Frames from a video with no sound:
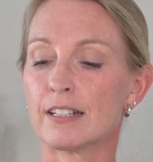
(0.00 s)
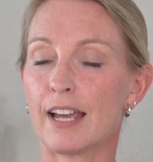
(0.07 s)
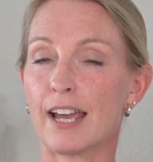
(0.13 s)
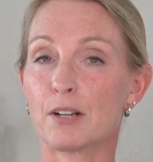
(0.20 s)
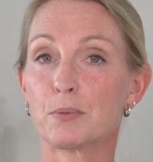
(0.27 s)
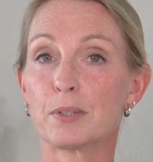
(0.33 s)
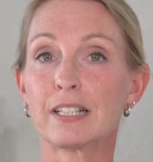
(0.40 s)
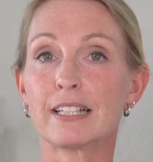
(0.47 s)

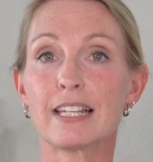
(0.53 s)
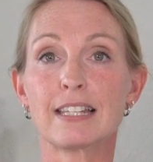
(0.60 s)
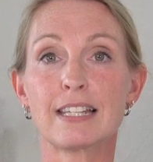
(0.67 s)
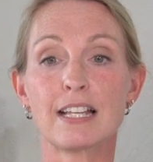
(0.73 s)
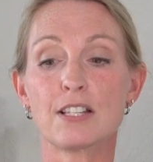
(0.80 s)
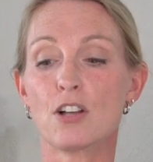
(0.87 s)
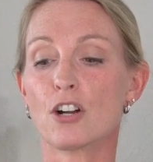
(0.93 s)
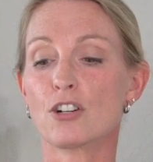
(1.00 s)
And really,
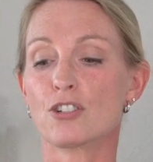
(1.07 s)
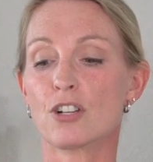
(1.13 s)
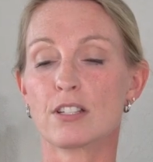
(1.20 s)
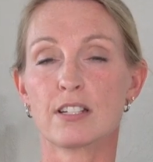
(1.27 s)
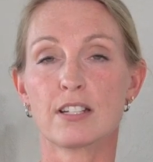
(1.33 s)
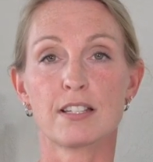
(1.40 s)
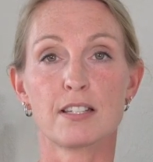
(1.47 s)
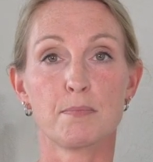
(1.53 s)
these are
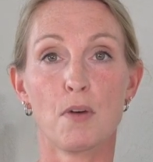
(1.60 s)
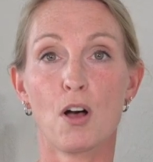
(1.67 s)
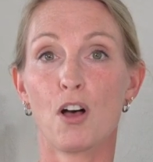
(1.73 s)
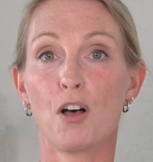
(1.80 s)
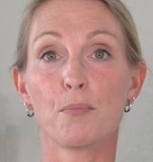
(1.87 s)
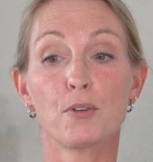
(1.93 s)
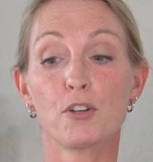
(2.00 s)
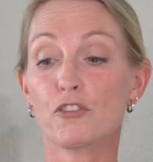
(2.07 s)
just
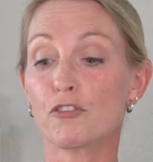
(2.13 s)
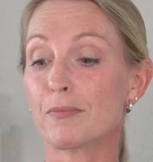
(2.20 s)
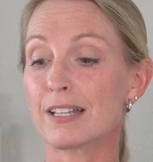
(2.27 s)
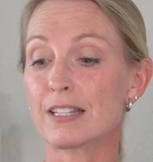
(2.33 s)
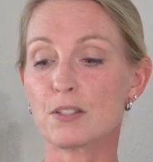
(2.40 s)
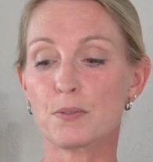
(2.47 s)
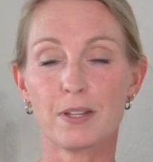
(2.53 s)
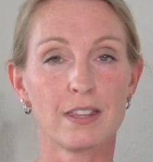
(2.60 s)
small
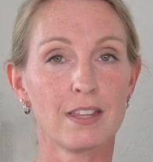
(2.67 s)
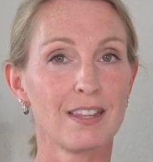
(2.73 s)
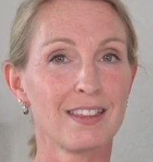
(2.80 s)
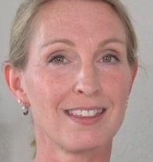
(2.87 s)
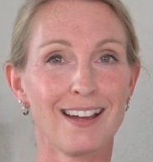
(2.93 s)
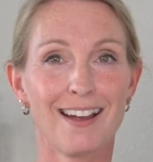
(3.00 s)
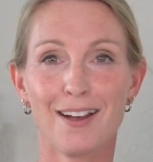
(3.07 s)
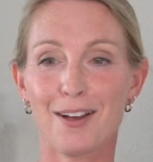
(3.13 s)
movements with the
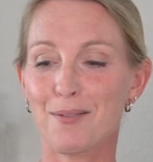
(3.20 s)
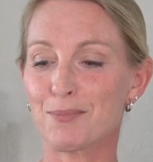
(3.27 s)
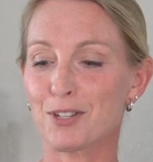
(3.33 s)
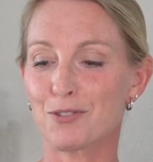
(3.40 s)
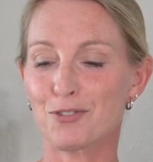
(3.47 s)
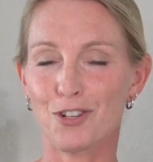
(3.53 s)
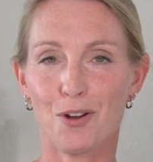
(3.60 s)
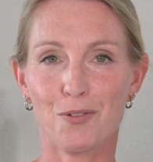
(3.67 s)
thumb.
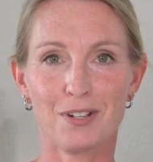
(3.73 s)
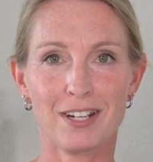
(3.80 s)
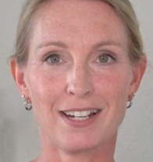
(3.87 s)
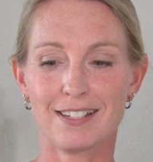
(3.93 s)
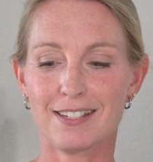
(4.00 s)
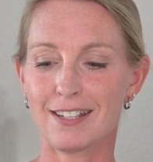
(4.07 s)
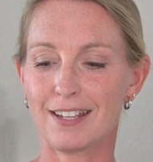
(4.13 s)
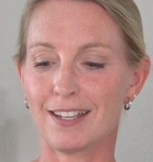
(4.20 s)
You don't
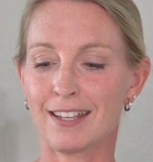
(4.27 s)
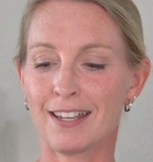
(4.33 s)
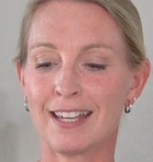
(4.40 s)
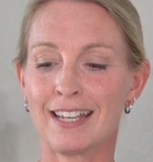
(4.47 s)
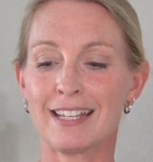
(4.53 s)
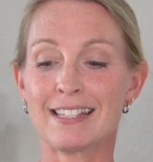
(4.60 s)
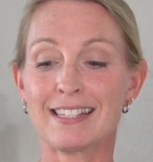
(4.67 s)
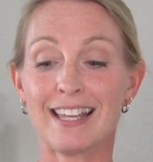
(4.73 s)
need to
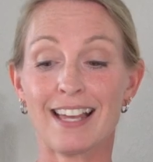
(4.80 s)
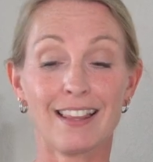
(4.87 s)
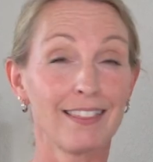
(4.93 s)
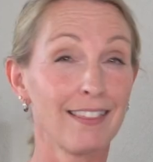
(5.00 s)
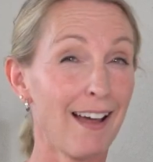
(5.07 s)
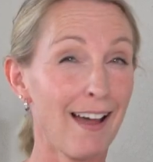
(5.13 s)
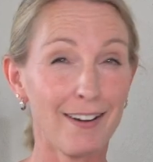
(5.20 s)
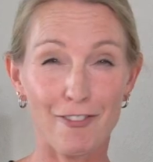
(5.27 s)
see a
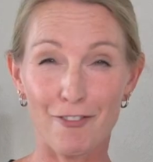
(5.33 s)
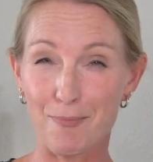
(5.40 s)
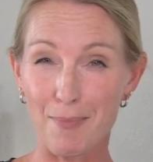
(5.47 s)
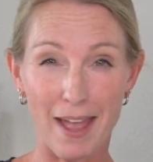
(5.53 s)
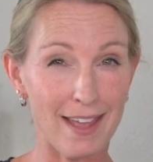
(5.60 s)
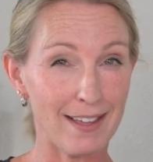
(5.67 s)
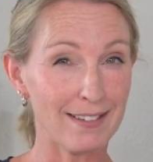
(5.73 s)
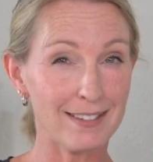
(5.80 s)
lot of
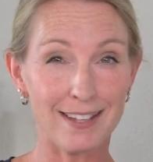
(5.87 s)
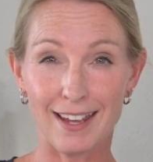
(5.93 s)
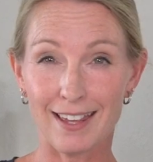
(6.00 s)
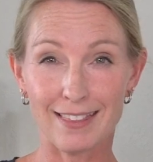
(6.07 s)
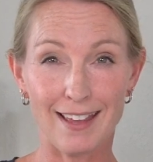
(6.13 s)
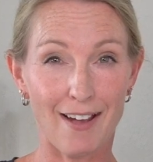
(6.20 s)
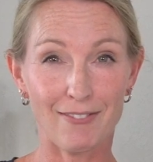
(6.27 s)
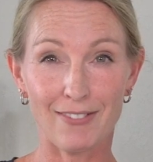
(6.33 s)
bend in
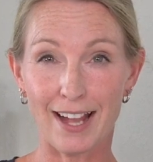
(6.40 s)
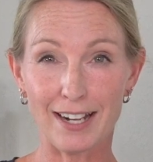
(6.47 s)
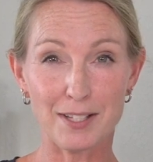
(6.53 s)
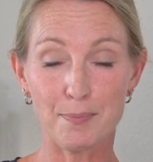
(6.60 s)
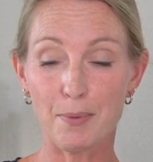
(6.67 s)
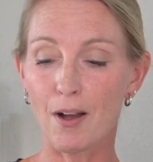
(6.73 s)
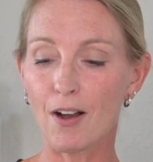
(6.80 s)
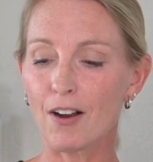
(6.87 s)
that flex
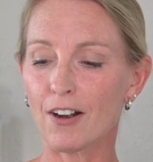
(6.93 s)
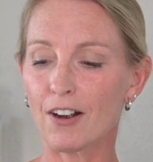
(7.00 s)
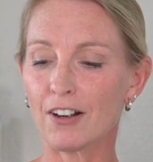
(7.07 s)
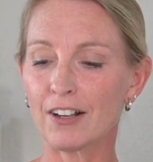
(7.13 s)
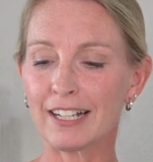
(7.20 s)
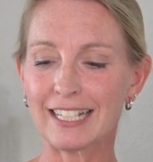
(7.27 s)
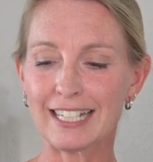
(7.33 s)
bar.